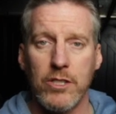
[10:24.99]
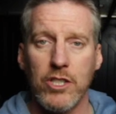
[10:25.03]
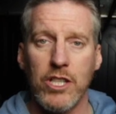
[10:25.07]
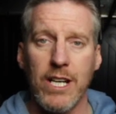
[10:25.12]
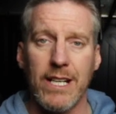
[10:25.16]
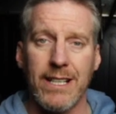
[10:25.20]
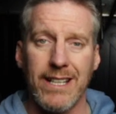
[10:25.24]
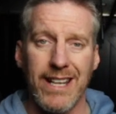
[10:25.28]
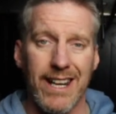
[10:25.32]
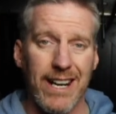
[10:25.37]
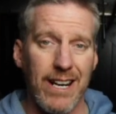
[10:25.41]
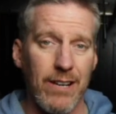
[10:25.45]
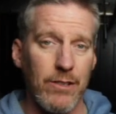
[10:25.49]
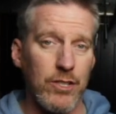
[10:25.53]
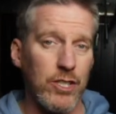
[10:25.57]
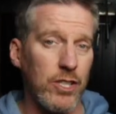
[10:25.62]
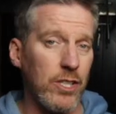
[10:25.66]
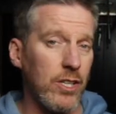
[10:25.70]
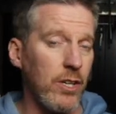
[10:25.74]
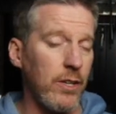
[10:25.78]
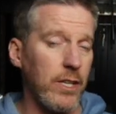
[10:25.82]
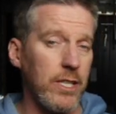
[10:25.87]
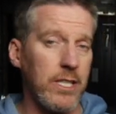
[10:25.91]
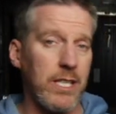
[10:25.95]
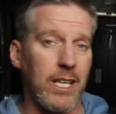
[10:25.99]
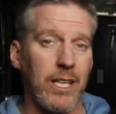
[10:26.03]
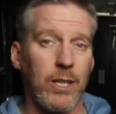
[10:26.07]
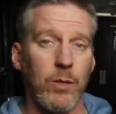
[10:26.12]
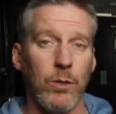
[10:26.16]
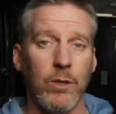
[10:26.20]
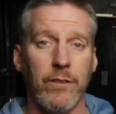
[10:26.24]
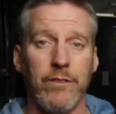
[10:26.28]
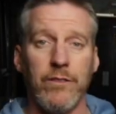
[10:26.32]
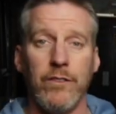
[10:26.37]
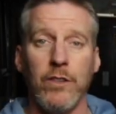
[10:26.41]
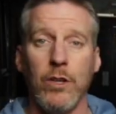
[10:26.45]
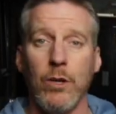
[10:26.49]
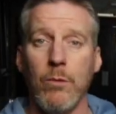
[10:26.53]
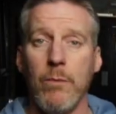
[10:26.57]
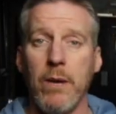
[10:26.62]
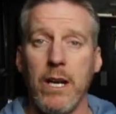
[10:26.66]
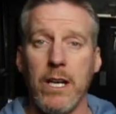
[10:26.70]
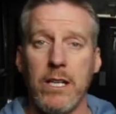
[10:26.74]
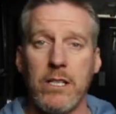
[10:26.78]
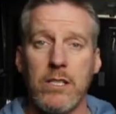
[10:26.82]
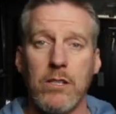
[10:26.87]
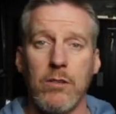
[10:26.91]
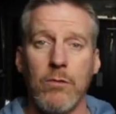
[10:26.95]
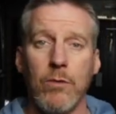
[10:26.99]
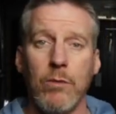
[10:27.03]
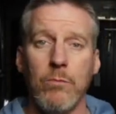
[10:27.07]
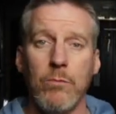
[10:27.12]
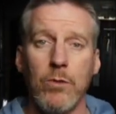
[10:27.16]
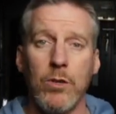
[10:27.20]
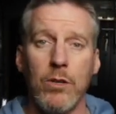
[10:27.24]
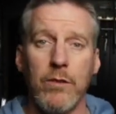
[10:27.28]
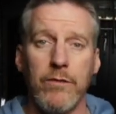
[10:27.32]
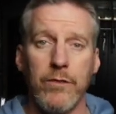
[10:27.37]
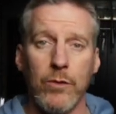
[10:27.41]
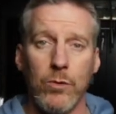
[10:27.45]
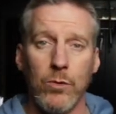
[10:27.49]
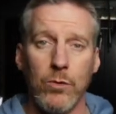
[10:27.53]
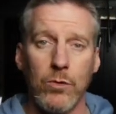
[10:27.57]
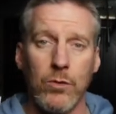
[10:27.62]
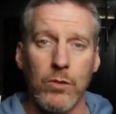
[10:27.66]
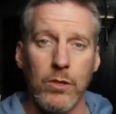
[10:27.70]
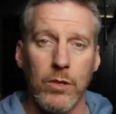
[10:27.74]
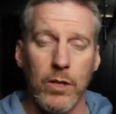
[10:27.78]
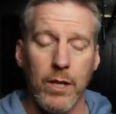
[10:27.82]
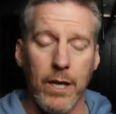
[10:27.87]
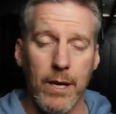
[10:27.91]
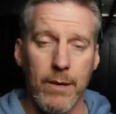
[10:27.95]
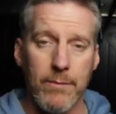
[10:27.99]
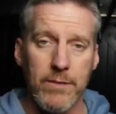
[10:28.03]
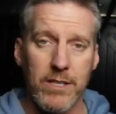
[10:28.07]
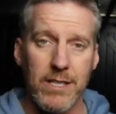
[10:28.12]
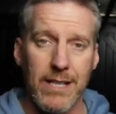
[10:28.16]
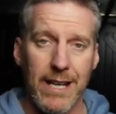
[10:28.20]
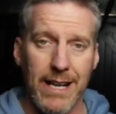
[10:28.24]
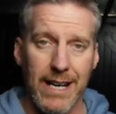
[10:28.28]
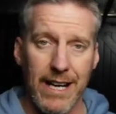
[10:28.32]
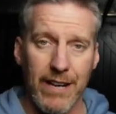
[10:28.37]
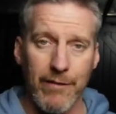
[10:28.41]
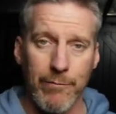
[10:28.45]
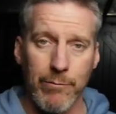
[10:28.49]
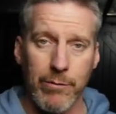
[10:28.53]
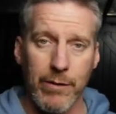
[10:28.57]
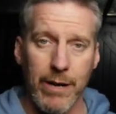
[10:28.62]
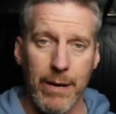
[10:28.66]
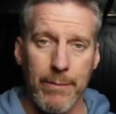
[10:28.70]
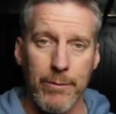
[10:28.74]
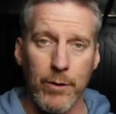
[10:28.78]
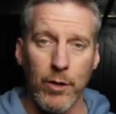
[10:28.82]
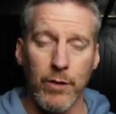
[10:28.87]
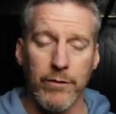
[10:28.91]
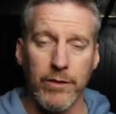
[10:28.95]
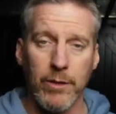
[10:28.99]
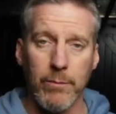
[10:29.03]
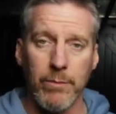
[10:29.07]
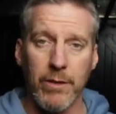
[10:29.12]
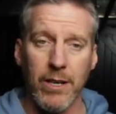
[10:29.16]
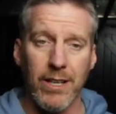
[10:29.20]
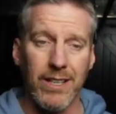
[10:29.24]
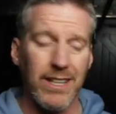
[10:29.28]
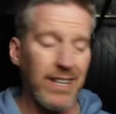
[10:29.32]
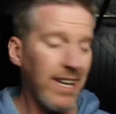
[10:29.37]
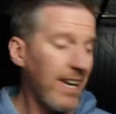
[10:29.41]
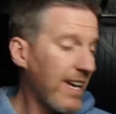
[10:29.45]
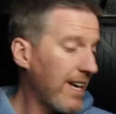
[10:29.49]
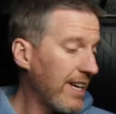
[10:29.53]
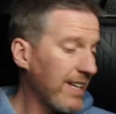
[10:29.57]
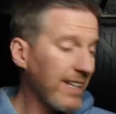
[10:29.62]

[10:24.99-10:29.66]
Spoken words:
Check that out. It should only take you a few minutes to remove your sat nav prep off your bike.